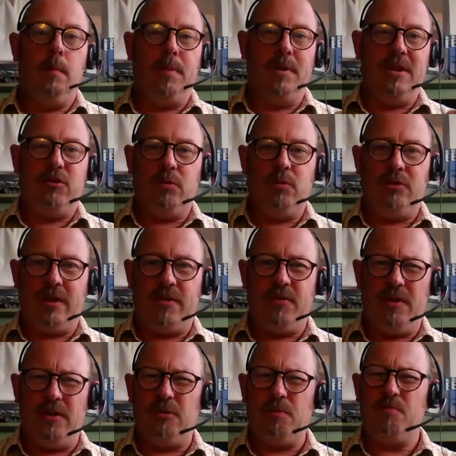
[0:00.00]
but this was their
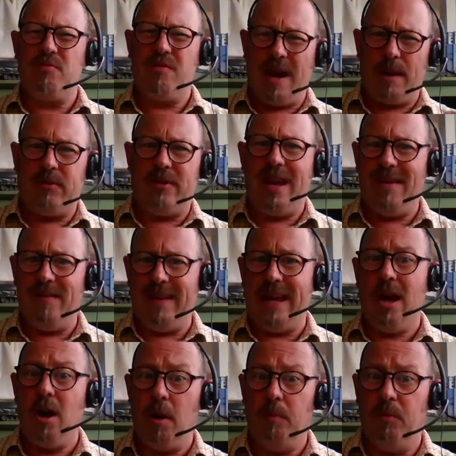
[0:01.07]
first, perhaps
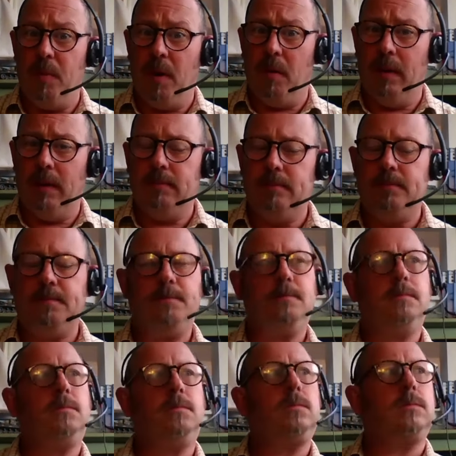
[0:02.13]
heavily armed bomber,
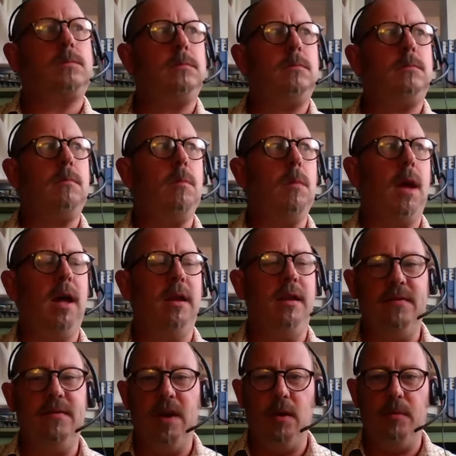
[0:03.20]
and
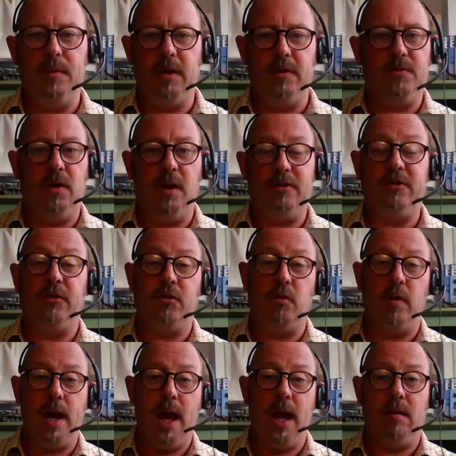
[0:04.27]
they felt that a flight of
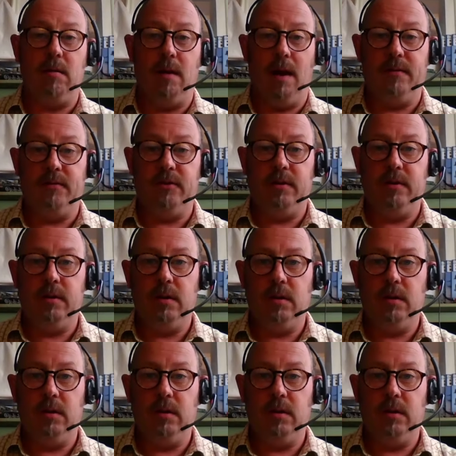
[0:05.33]
three aircraft